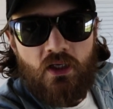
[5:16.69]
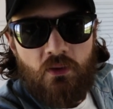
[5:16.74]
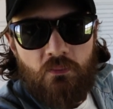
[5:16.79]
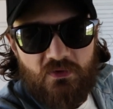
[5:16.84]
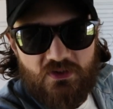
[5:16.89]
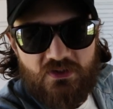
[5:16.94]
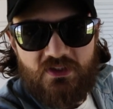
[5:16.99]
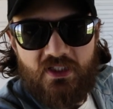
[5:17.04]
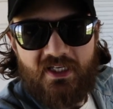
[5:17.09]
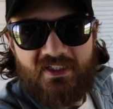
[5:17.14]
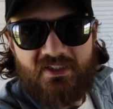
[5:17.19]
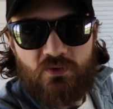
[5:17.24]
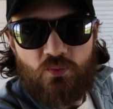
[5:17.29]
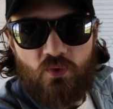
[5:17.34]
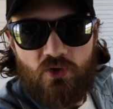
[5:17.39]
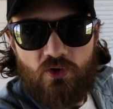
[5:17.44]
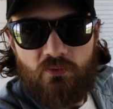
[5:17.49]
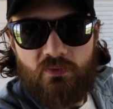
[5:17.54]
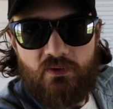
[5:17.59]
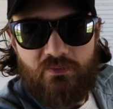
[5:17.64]
mistakes
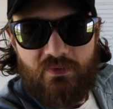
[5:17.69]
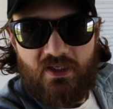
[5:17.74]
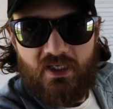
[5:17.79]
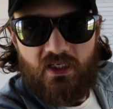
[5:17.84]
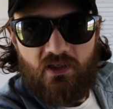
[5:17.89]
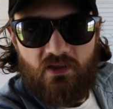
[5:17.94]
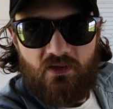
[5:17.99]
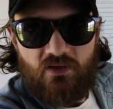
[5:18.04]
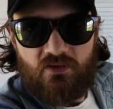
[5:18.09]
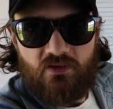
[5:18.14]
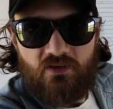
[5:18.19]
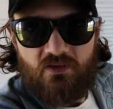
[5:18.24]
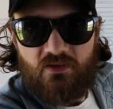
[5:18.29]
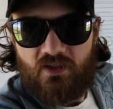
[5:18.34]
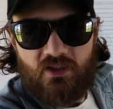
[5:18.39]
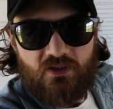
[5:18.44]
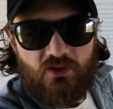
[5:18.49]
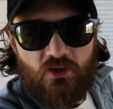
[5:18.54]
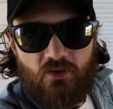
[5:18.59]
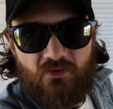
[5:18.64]
will be made.
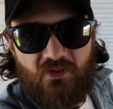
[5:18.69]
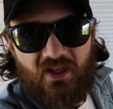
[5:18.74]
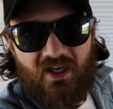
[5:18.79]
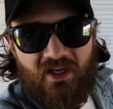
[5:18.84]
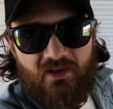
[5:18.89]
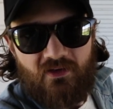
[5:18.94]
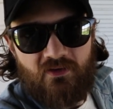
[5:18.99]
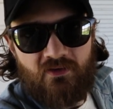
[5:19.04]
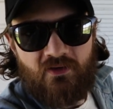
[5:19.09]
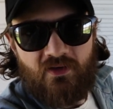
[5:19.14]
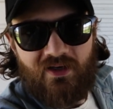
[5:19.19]
I know that.